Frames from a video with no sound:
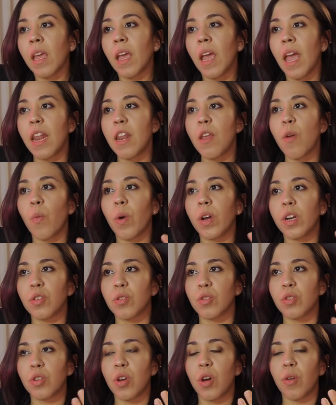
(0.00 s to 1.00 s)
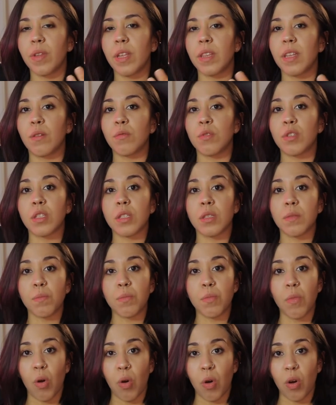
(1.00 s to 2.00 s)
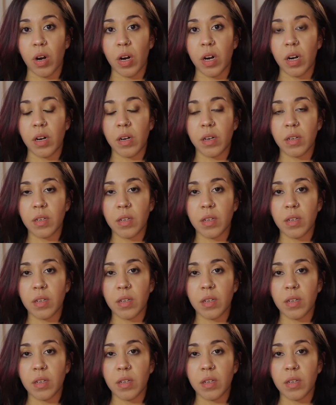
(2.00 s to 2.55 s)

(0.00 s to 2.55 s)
And you want to show that there is more